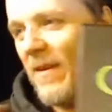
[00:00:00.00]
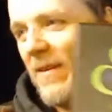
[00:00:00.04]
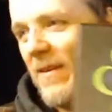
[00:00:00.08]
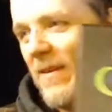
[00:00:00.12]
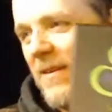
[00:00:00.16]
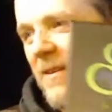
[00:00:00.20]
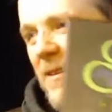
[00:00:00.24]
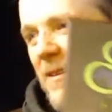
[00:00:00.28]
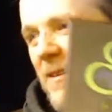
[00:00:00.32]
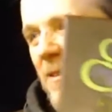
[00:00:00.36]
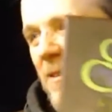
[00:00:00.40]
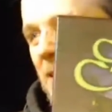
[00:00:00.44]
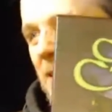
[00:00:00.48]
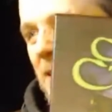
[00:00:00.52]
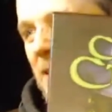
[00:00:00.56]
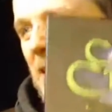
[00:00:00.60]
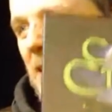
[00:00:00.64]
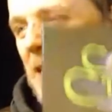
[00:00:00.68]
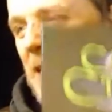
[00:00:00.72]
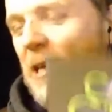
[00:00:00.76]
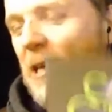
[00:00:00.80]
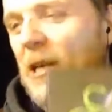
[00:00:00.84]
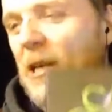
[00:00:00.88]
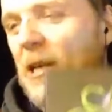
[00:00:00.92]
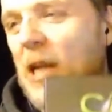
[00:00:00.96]
This is getting a
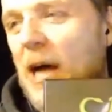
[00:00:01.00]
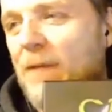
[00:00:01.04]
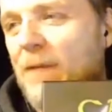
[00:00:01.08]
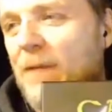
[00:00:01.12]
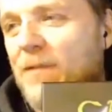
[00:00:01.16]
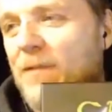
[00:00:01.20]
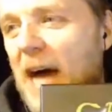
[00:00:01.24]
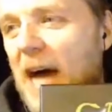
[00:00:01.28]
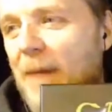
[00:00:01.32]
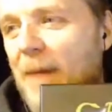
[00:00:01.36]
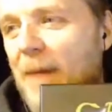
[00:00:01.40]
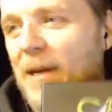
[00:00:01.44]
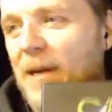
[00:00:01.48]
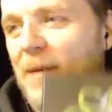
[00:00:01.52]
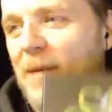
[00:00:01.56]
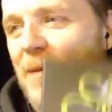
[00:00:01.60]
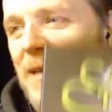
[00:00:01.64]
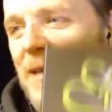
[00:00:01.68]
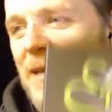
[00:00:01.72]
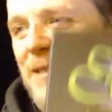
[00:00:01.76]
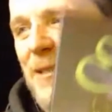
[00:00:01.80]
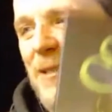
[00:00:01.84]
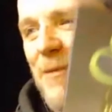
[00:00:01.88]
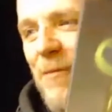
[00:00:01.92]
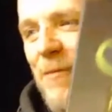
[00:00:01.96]
little off topic because
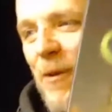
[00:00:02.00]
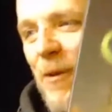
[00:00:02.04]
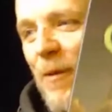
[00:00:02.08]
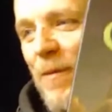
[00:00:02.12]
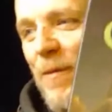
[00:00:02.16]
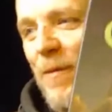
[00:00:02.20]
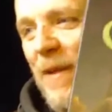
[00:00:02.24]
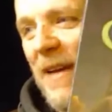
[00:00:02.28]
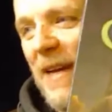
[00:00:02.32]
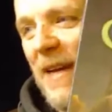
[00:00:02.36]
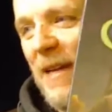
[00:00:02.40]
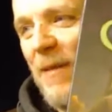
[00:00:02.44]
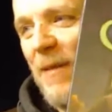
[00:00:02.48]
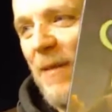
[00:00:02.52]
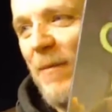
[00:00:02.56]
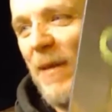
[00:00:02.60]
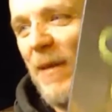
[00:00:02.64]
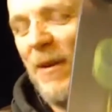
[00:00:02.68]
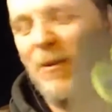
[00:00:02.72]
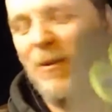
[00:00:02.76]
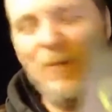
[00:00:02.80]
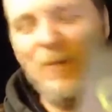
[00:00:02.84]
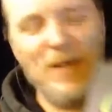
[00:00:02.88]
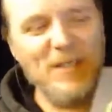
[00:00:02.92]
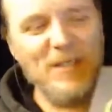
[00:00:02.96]
it's role playing, but
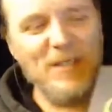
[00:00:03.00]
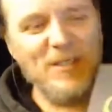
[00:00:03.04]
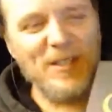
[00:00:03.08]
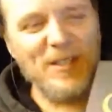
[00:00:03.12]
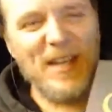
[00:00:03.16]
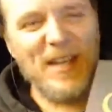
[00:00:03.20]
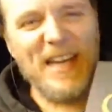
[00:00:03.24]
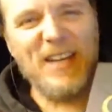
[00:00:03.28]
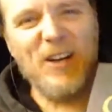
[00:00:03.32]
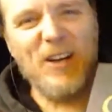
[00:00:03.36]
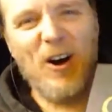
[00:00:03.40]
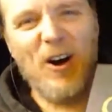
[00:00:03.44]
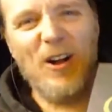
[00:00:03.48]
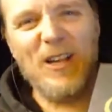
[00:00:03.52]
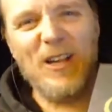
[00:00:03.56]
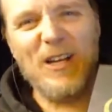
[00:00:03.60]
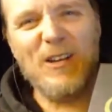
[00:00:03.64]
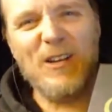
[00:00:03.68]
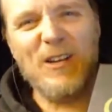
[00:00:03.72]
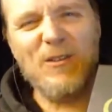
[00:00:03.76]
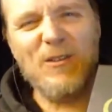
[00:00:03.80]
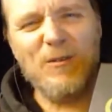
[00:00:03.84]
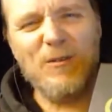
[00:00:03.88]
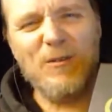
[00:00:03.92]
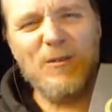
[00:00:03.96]
who doesn't like Call of
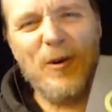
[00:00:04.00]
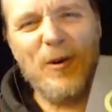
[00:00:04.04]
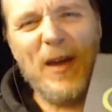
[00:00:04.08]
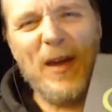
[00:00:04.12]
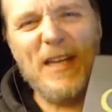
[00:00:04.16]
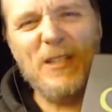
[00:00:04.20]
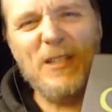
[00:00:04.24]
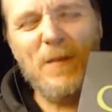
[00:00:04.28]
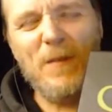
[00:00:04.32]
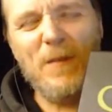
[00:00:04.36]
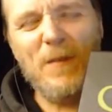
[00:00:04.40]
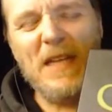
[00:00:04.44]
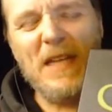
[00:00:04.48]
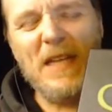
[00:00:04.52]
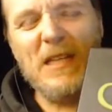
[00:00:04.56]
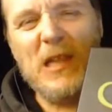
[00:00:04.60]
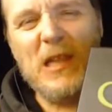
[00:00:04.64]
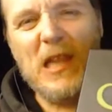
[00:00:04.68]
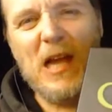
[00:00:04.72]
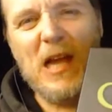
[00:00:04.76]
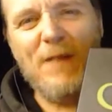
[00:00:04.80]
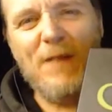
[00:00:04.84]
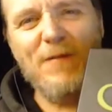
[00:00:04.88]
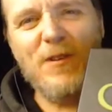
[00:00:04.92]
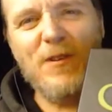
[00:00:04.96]
Cthulhu? H.P.
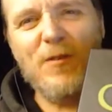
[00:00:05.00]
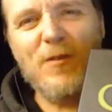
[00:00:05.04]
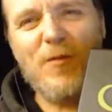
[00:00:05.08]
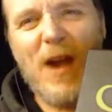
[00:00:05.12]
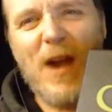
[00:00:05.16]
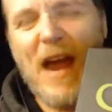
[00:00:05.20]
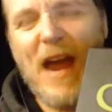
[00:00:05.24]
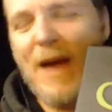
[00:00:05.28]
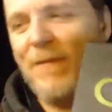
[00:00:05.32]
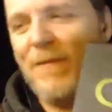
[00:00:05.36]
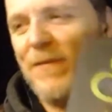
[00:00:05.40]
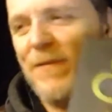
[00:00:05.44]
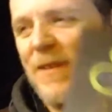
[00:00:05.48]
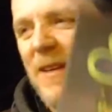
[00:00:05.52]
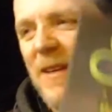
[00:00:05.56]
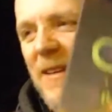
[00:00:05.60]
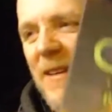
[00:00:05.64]
Lovecraft.